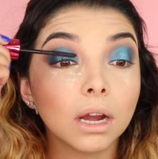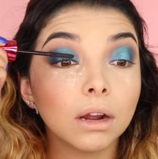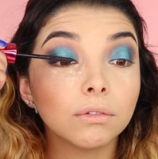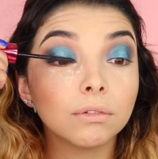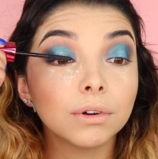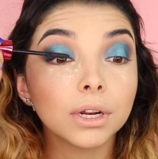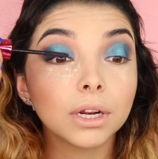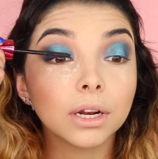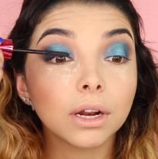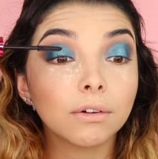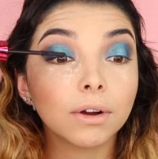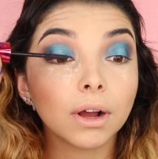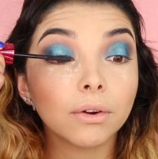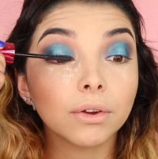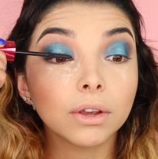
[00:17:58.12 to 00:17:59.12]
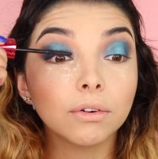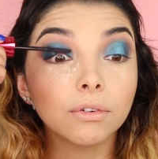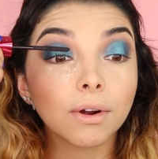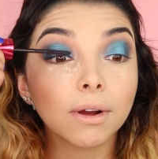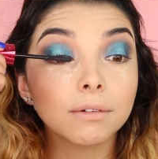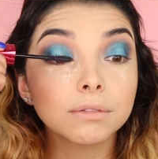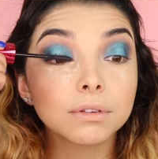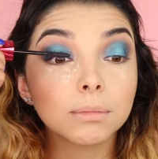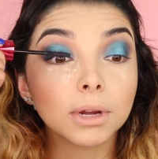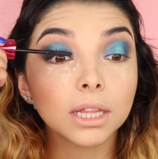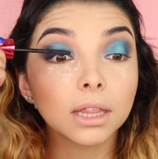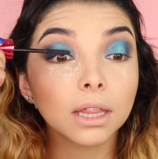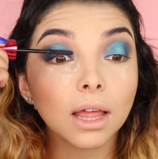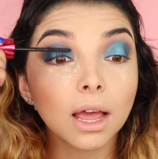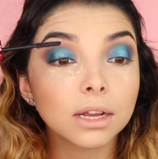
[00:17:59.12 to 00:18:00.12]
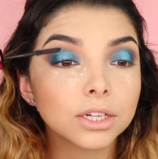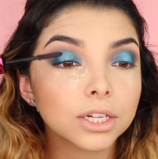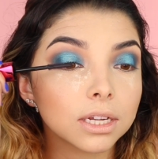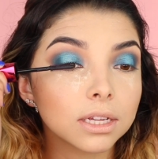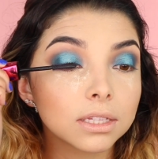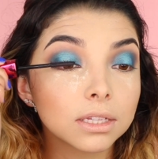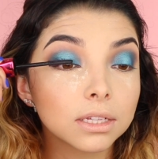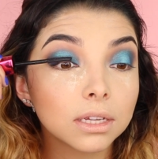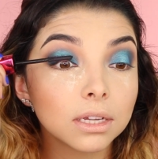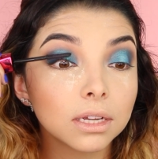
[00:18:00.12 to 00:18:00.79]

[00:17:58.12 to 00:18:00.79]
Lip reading: I really love how it grabs my lashes.